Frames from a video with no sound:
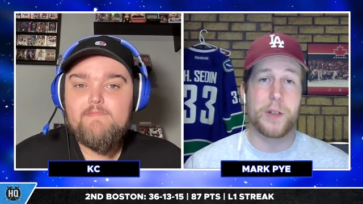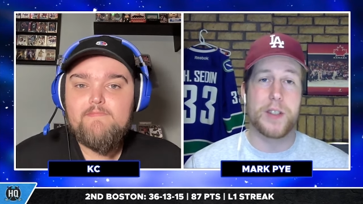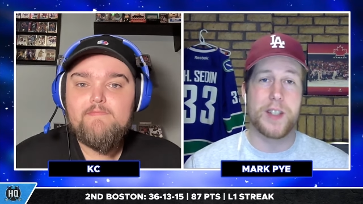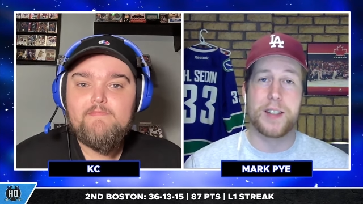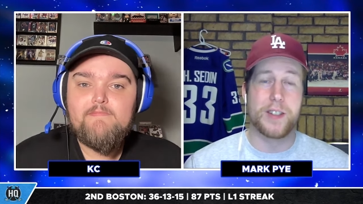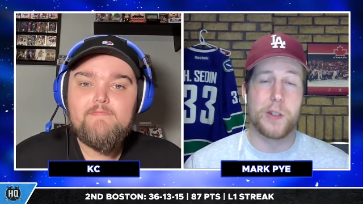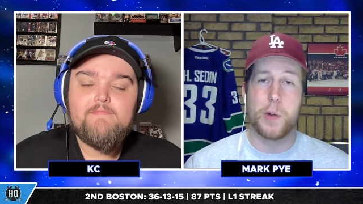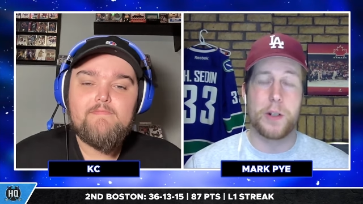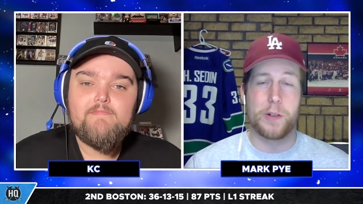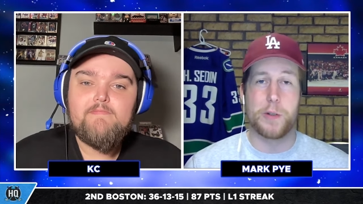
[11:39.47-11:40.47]
Speaker 1: foot six, two
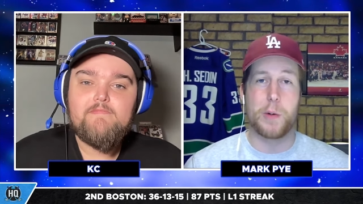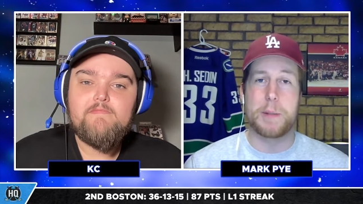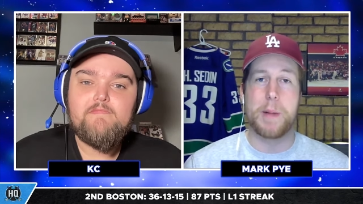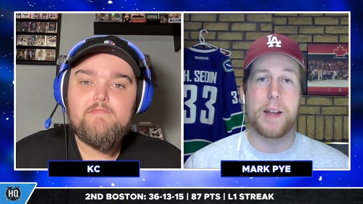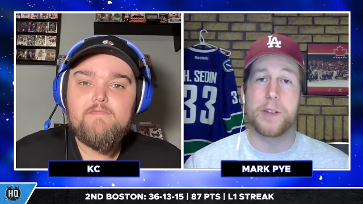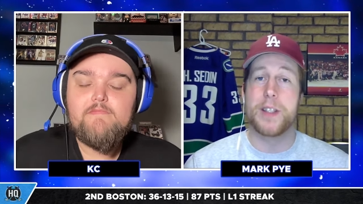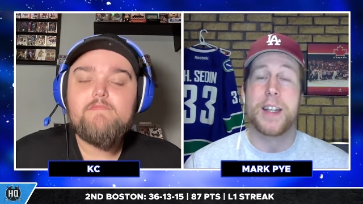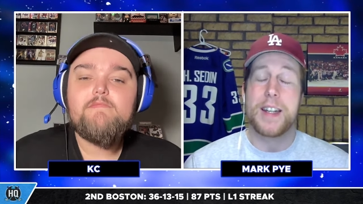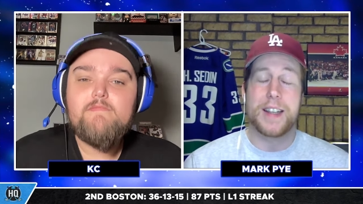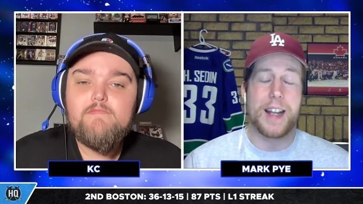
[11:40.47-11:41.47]
hundred and twenty pounds,
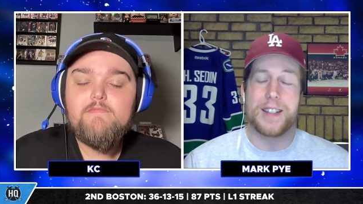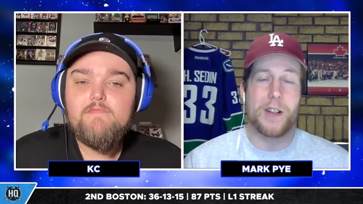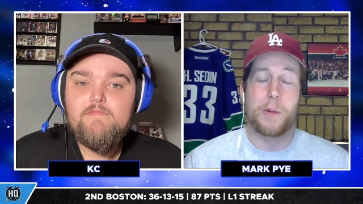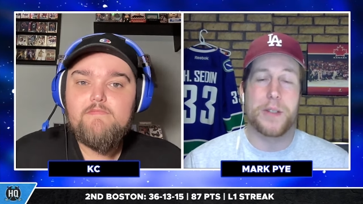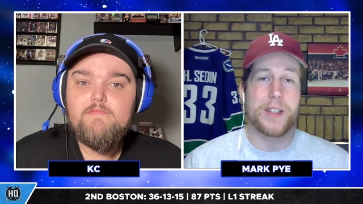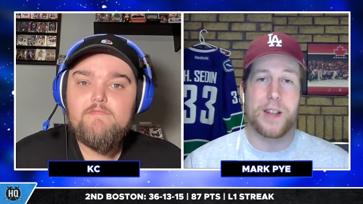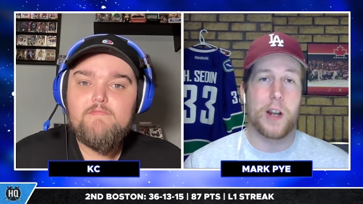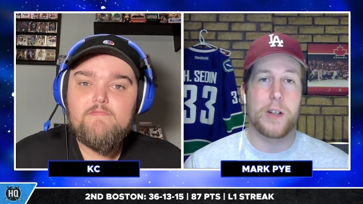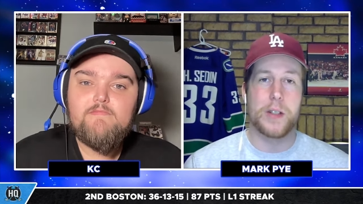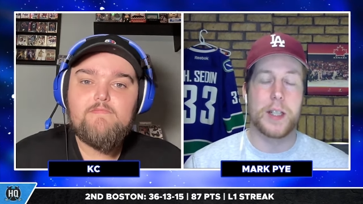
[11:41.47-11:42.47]
that's almost as
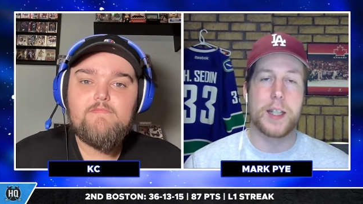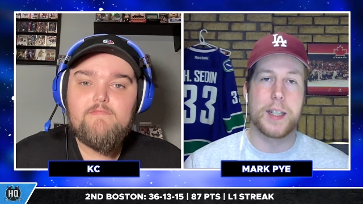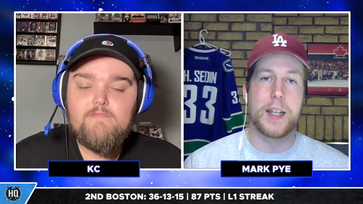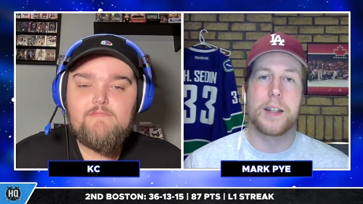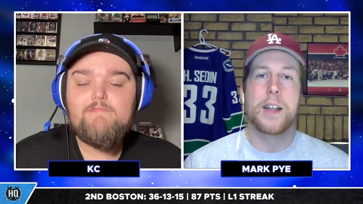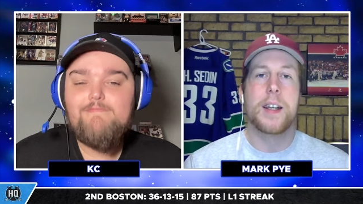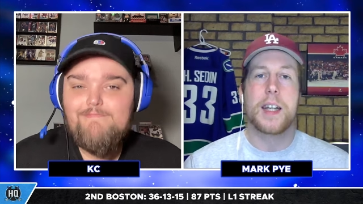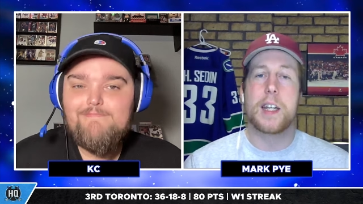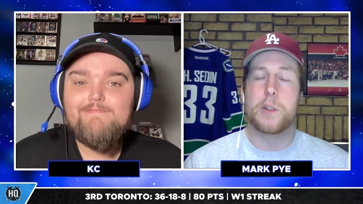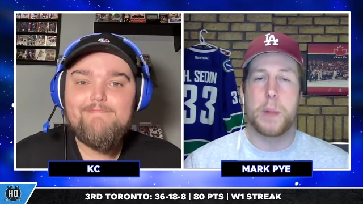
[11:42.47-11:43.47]
hard as you can get.
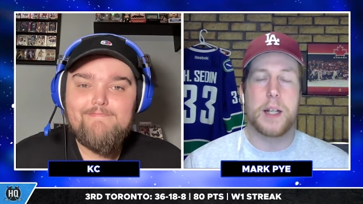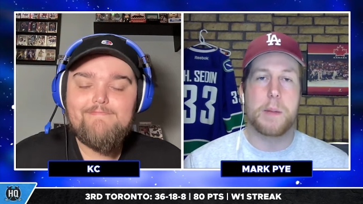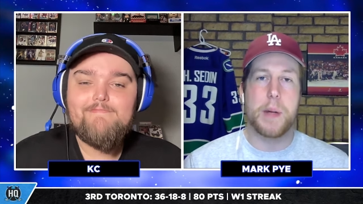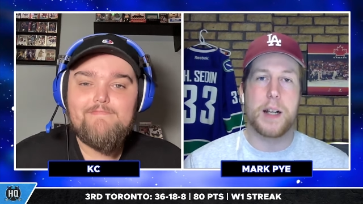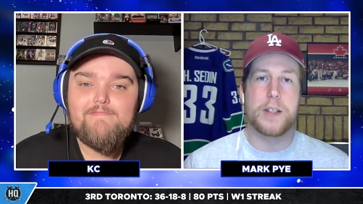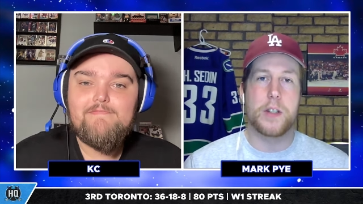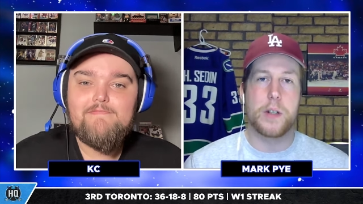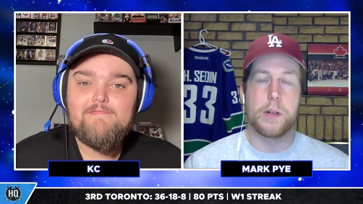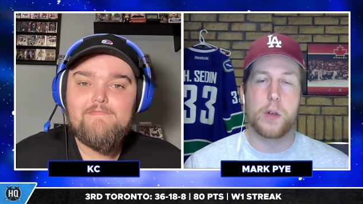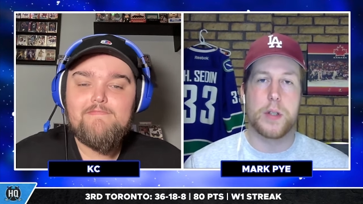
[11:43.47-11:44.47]
He's playing in Boston
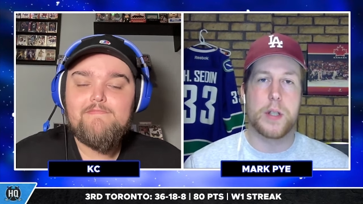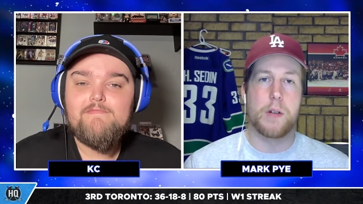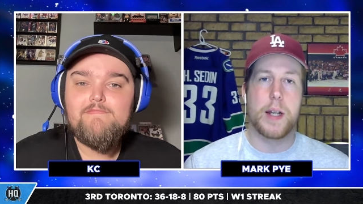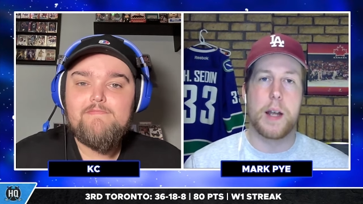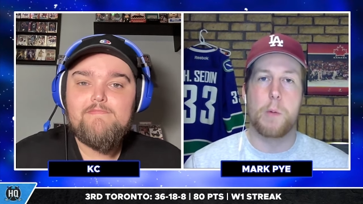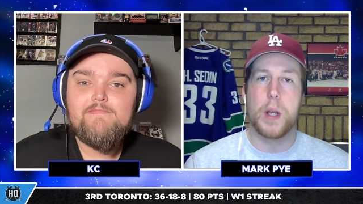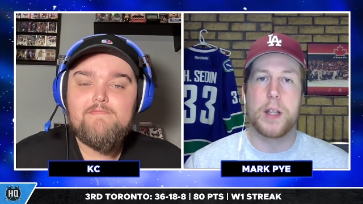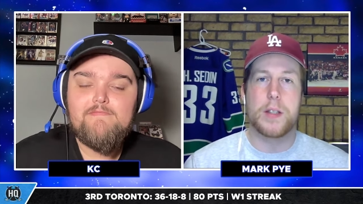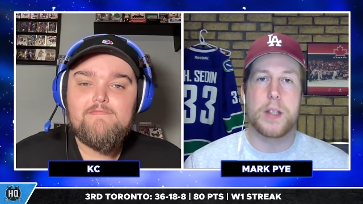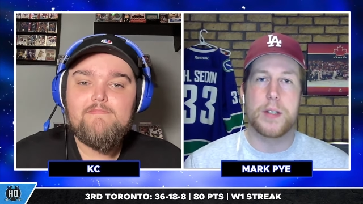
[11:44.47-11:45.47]
University right now. When
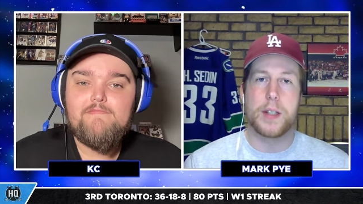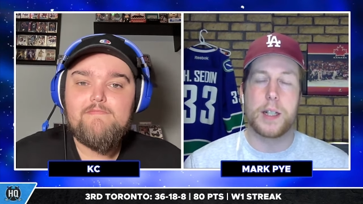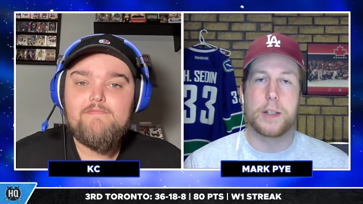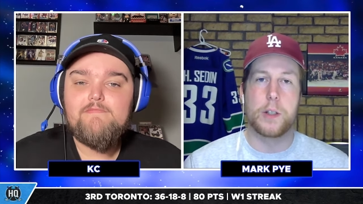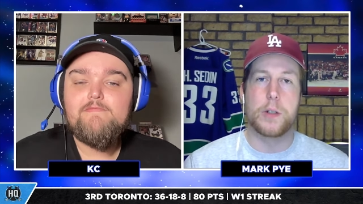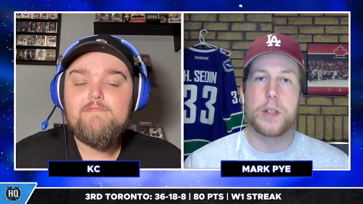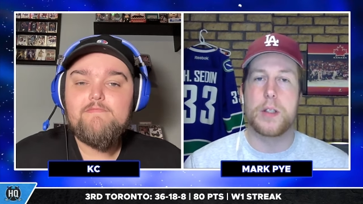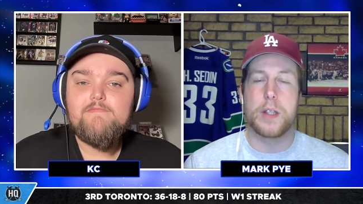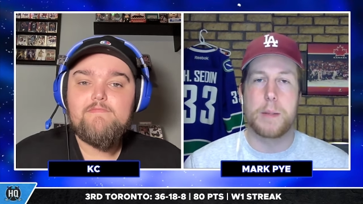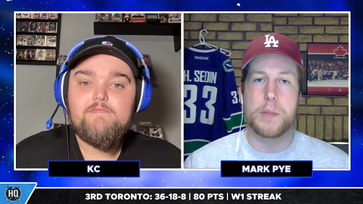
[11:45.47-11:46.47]
the season concludes,
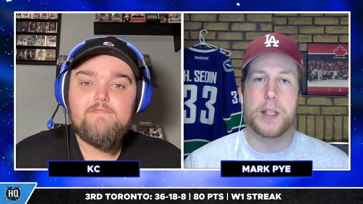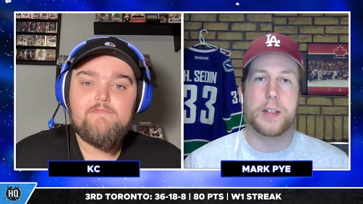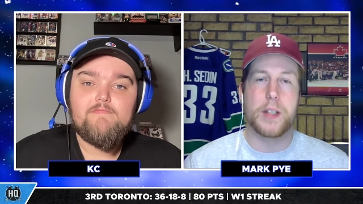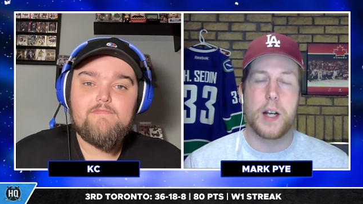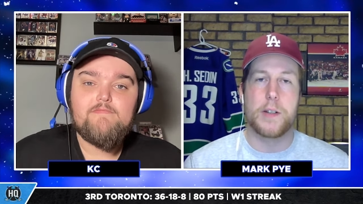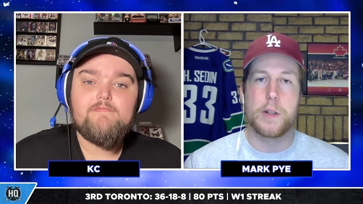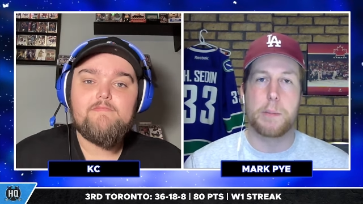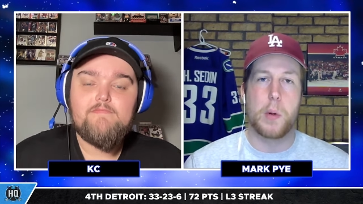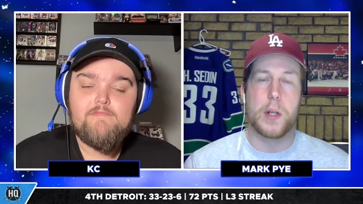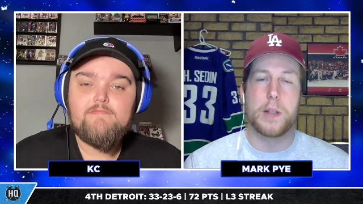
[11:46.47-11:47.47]
it seems like signs are
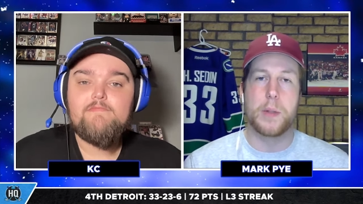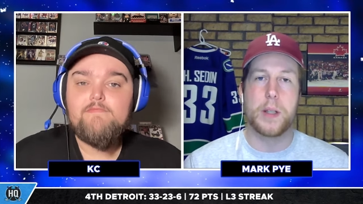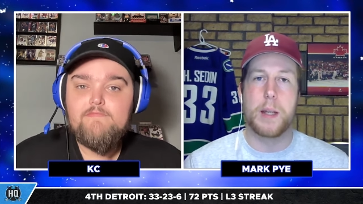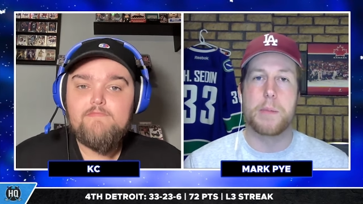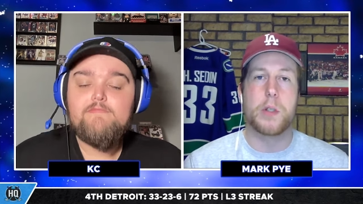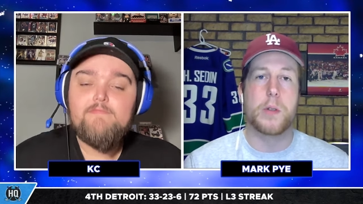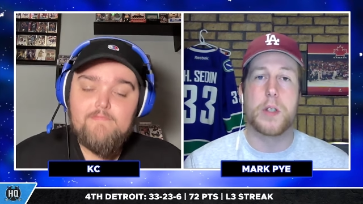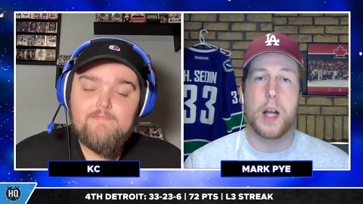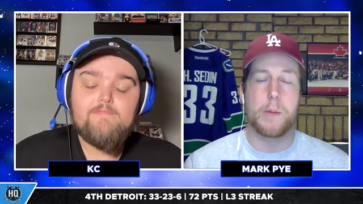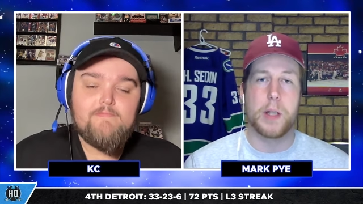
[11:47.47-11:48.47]
pointing with him to
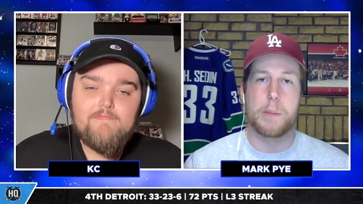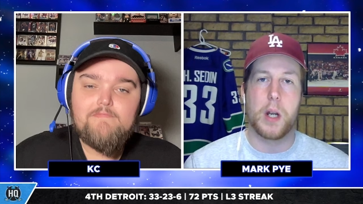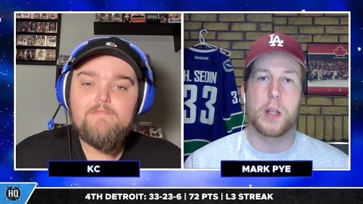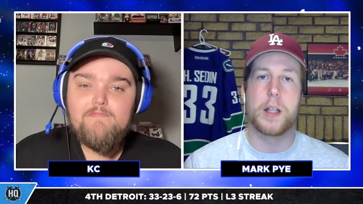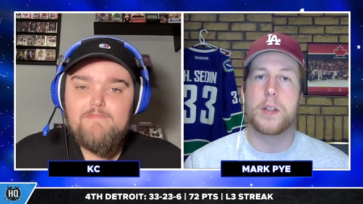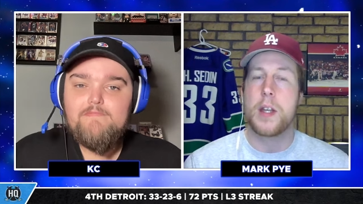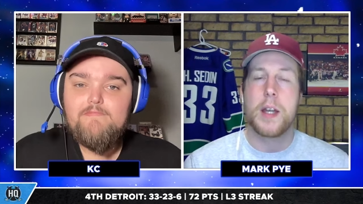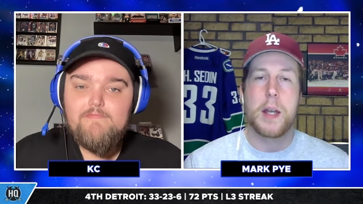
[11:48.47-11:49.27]
sign with the Marlies,